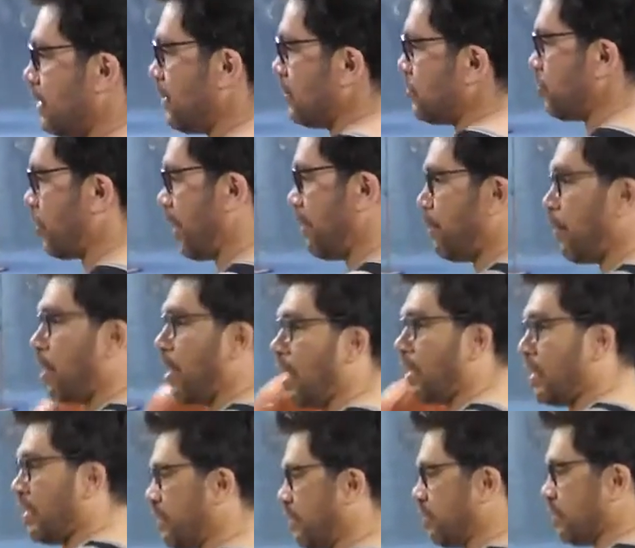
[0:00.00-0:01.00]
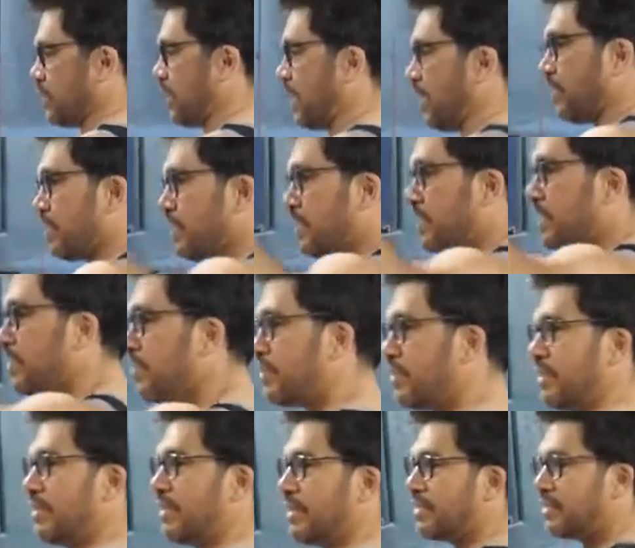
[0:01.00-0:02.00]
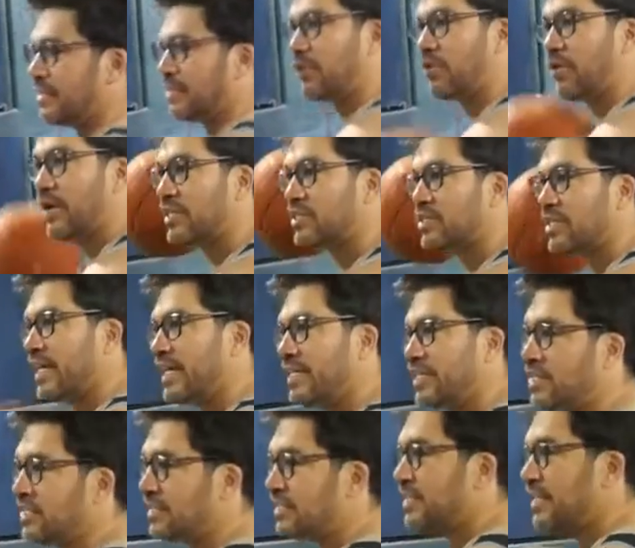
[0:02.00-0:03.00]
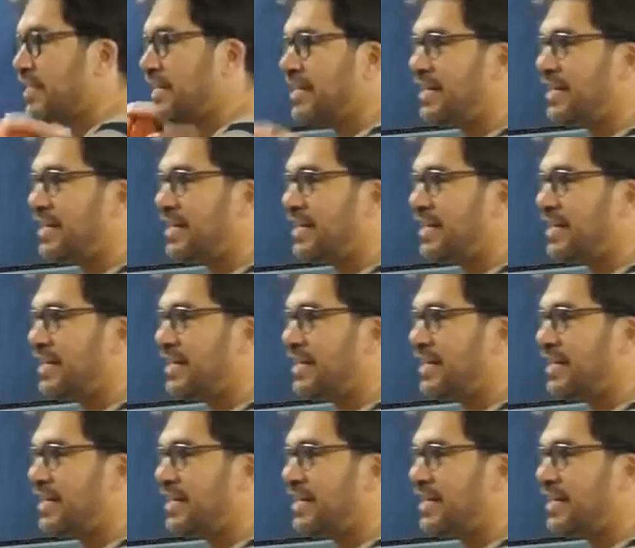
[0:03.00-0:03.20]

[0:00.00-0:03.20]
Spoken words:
Draymond was out here, good, congratulations.